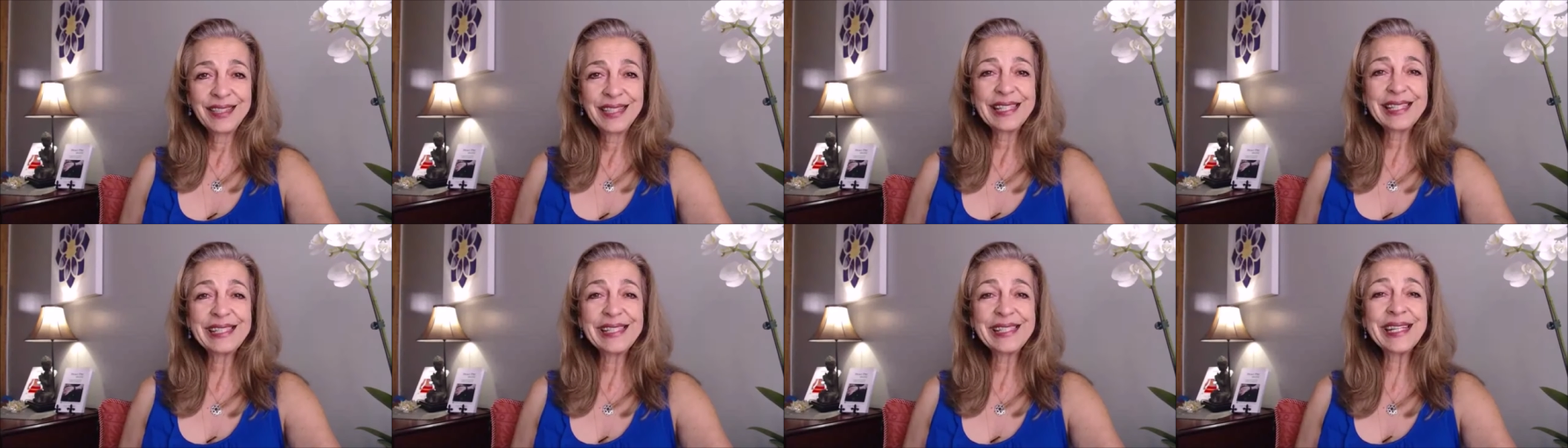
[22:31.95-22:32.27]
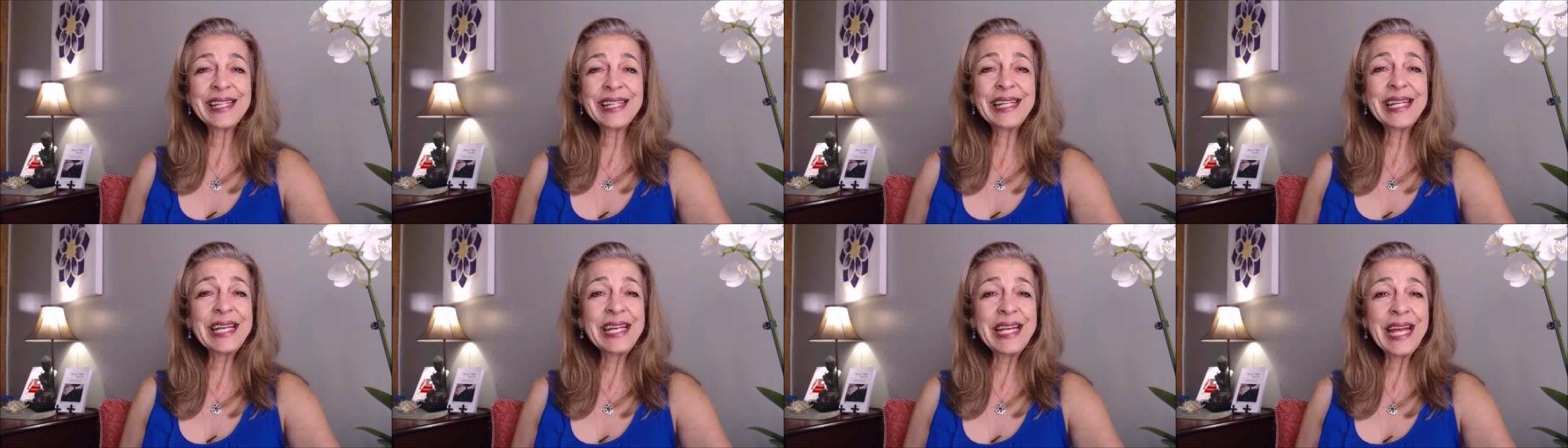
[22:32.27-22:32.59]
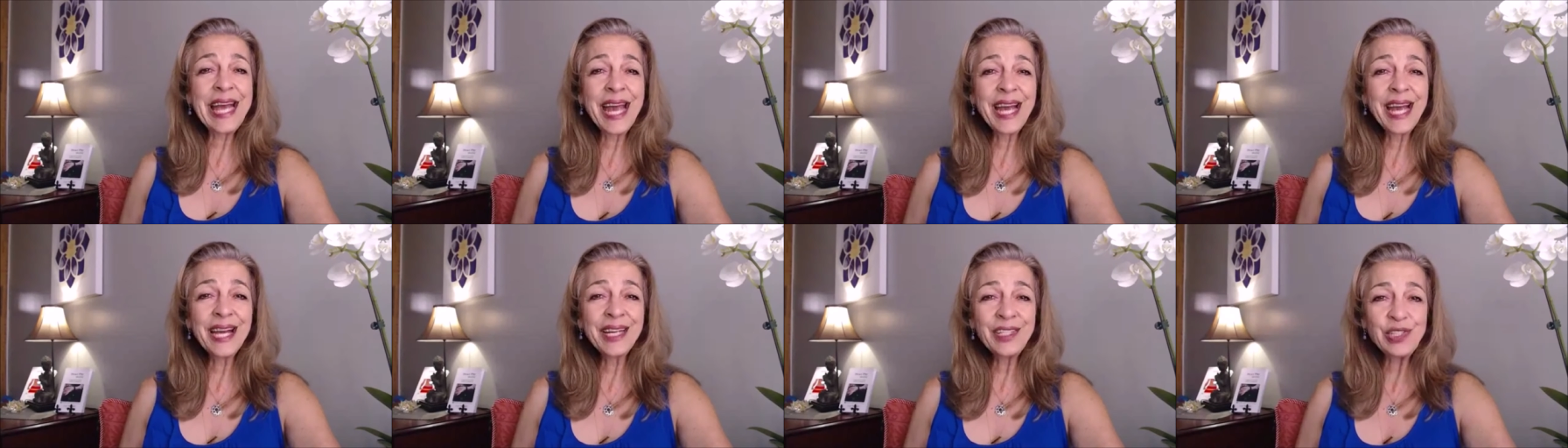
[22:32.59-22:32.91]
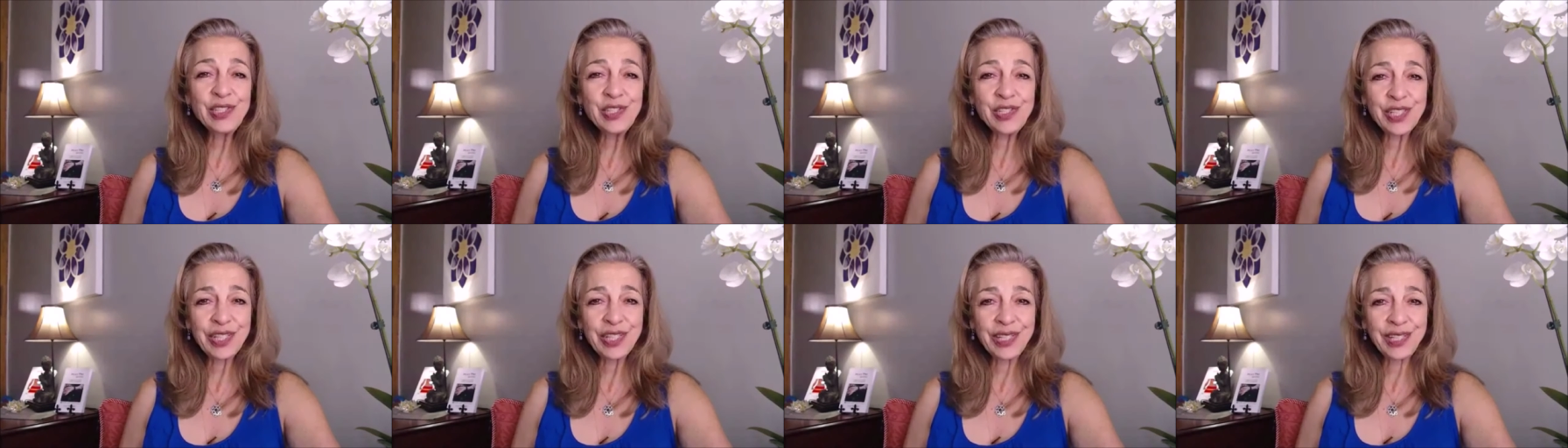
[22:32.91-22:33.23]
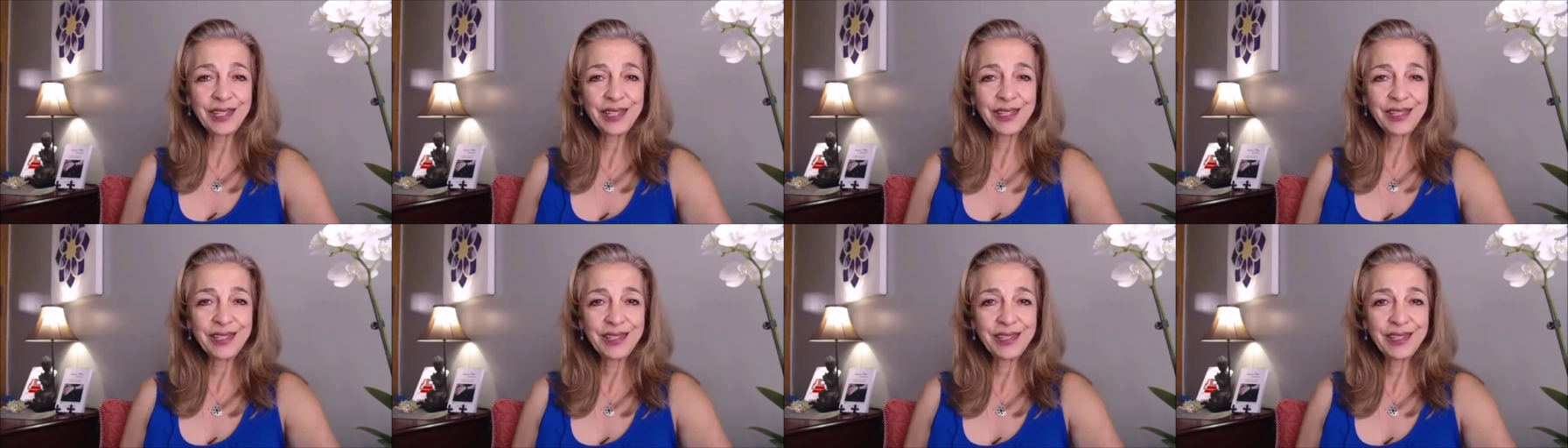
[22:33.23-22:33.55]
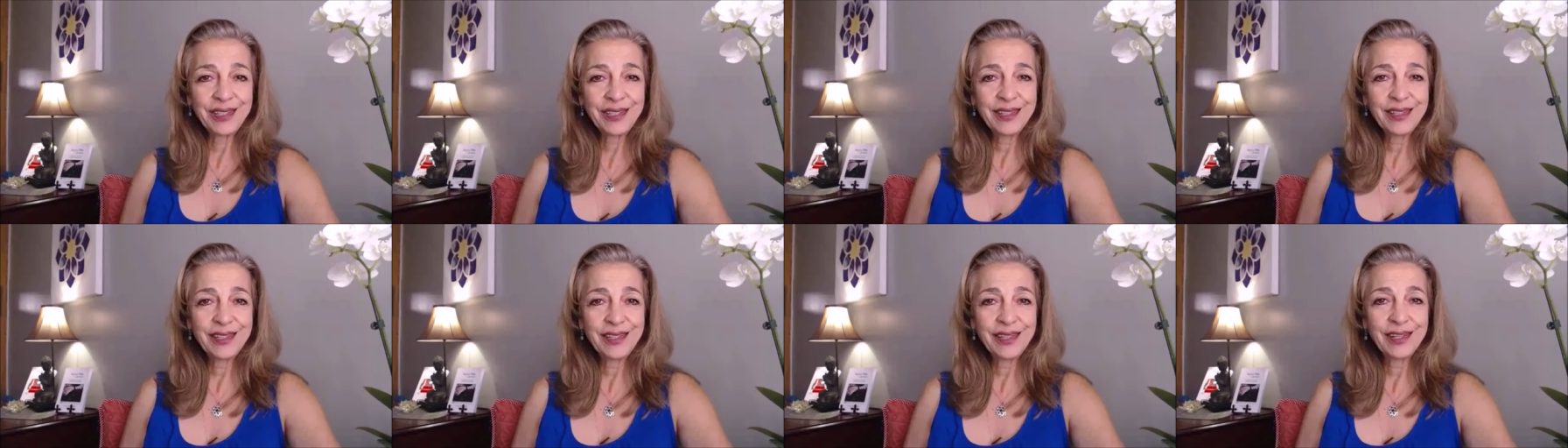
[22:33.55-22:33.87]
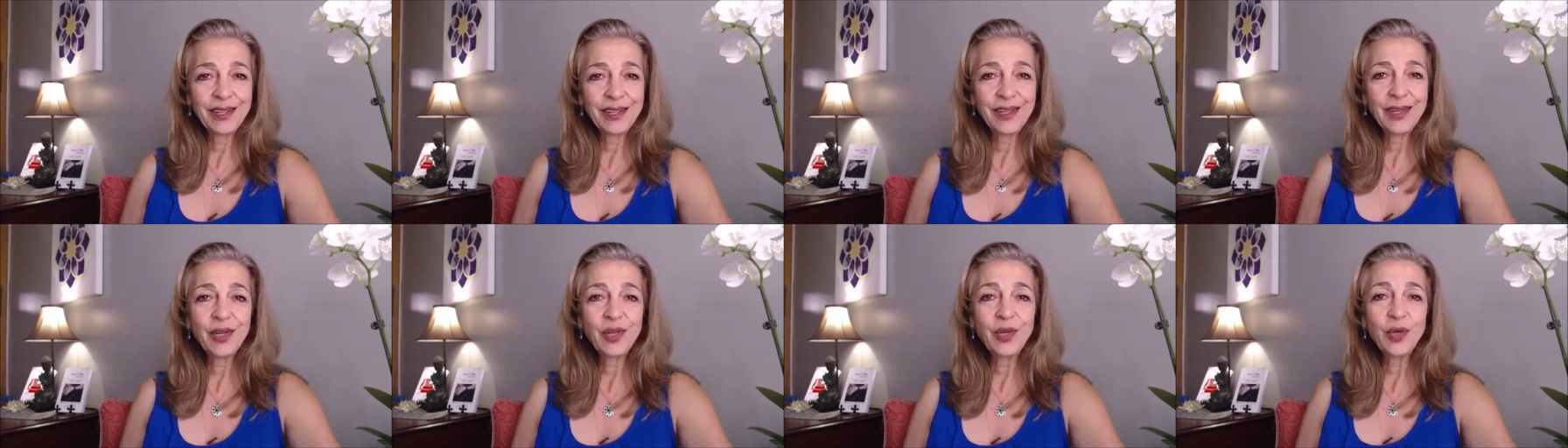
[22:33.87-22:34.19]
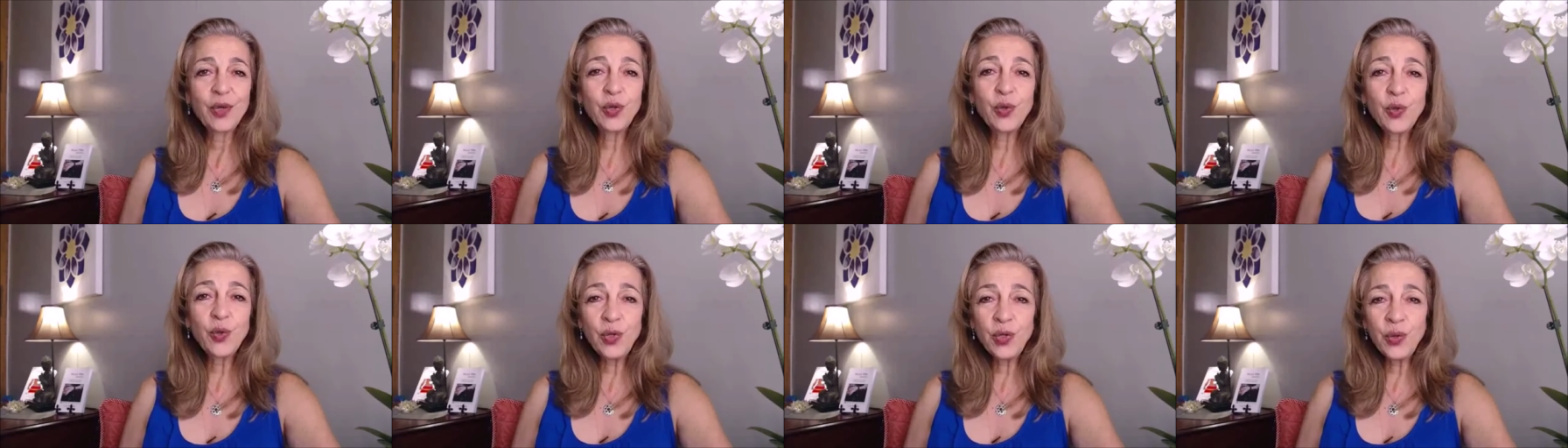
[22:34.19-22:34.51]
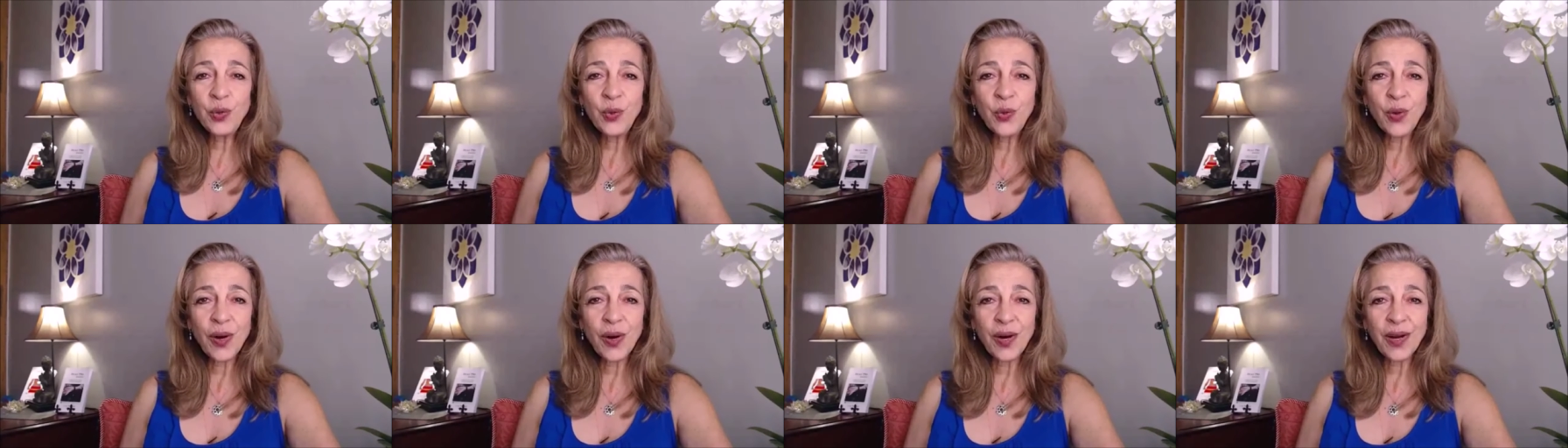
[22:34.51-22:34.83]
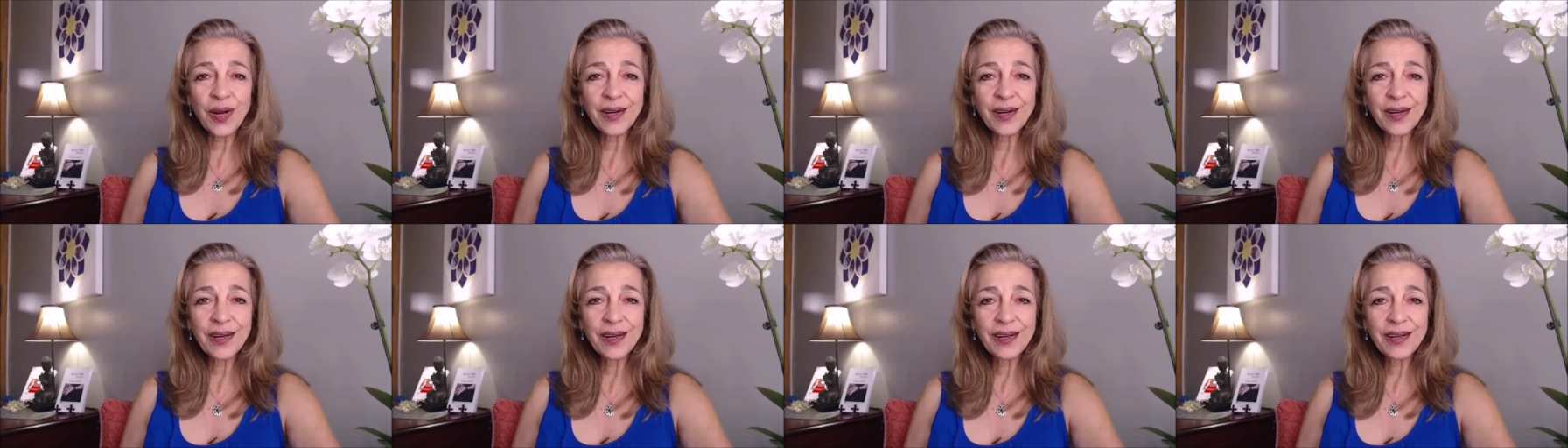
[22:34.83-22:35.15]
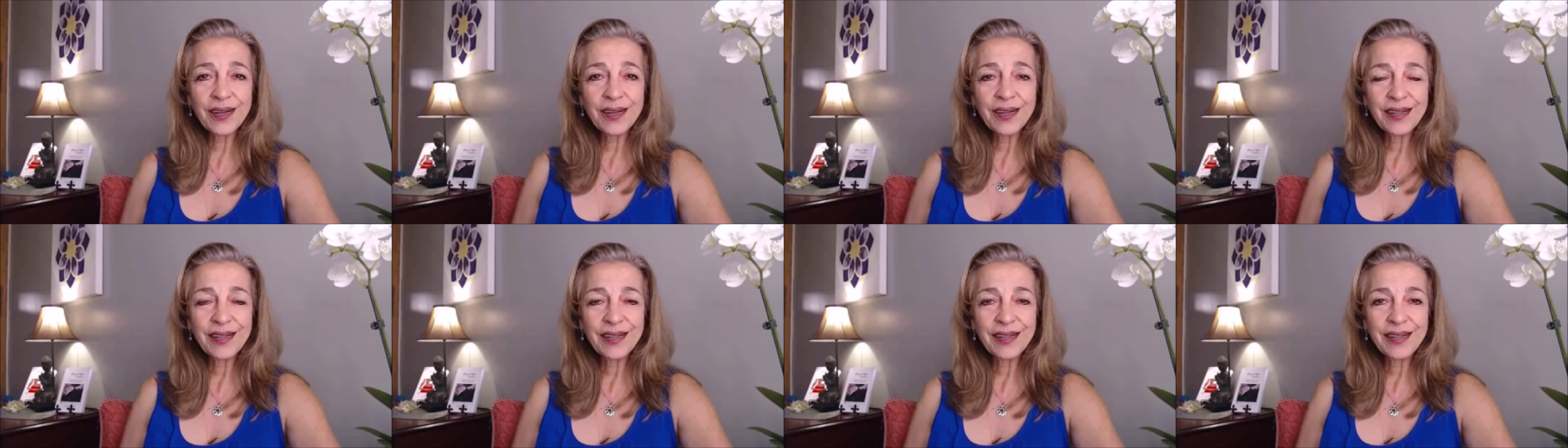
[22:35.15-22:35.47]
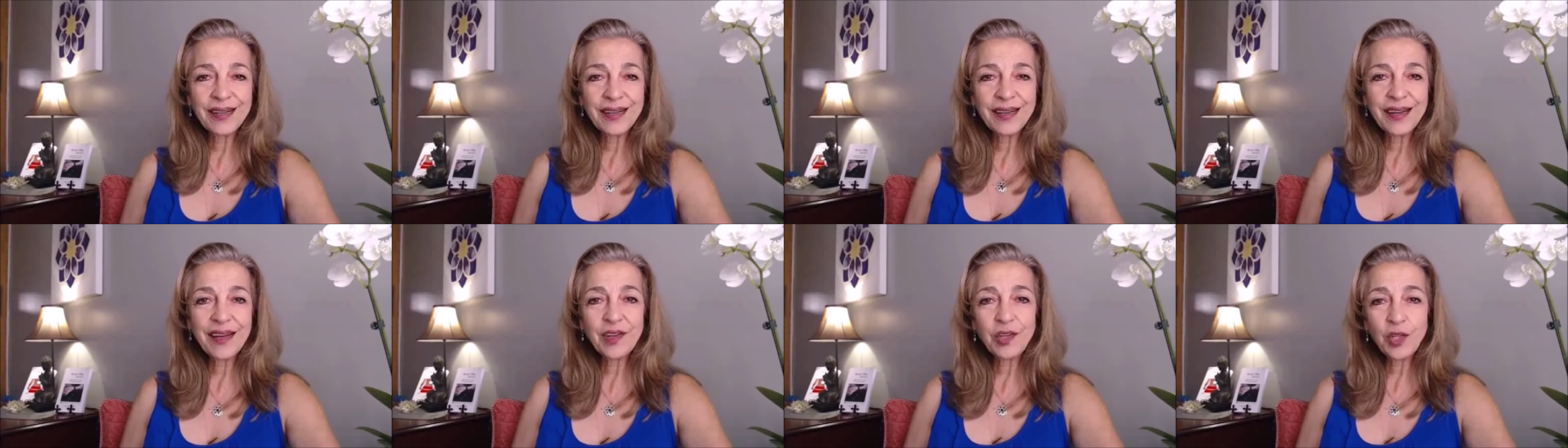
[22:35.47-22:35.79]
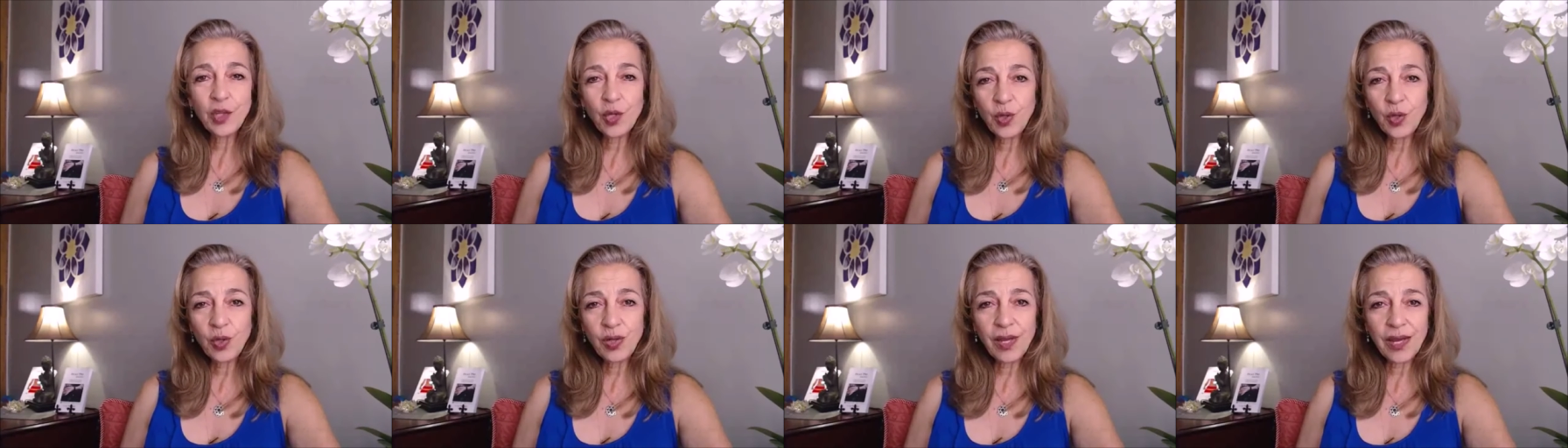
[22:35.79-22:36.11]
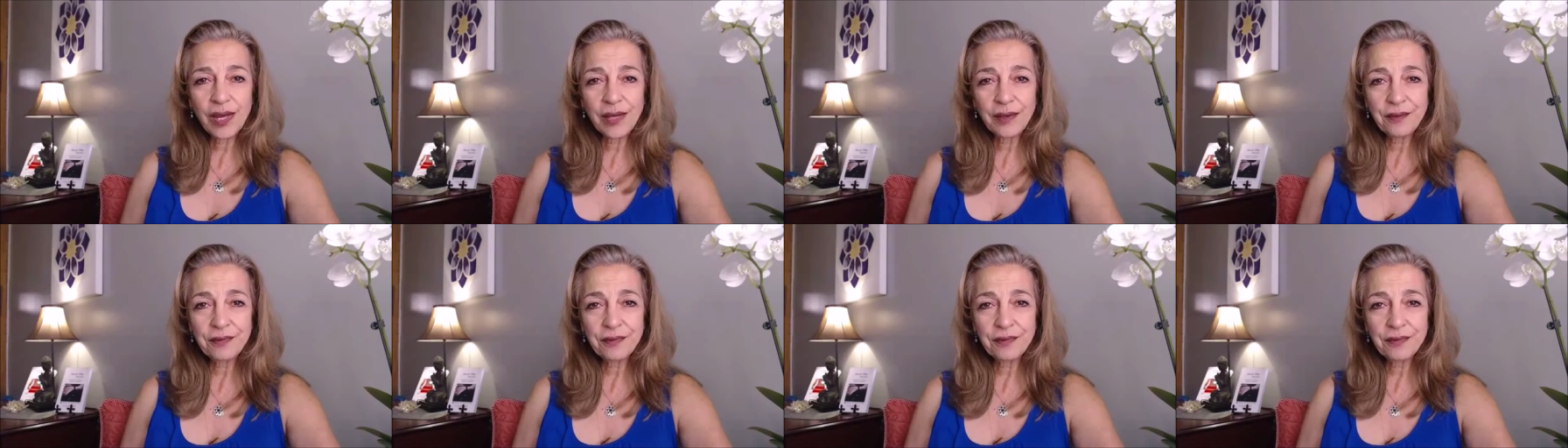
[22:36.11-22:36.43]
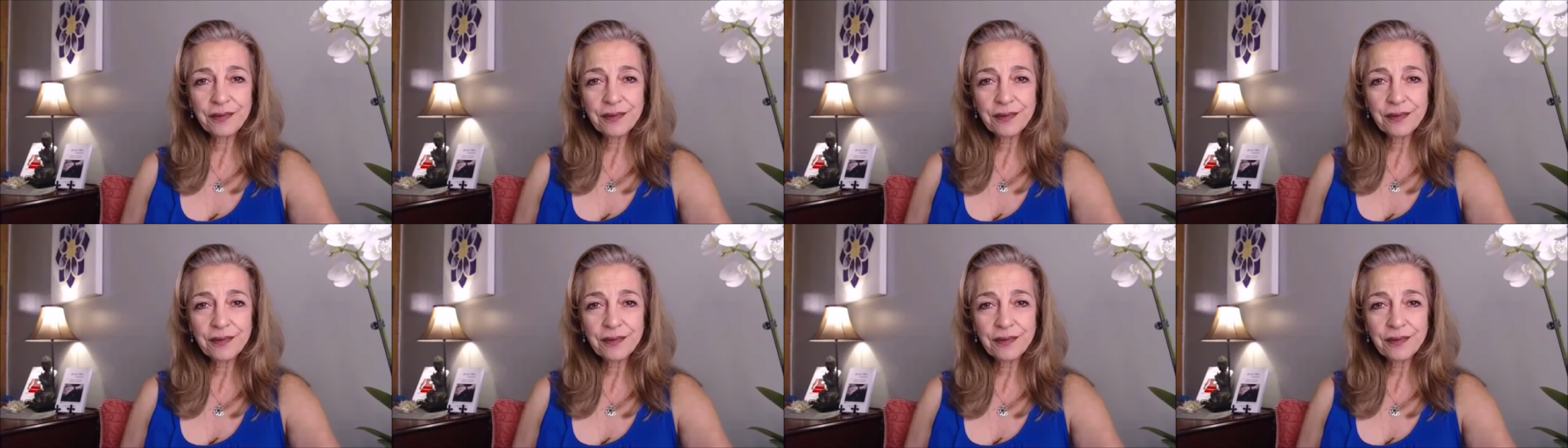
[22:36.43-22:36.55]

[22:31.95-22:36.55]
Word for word: is it enhancing who you are and your life?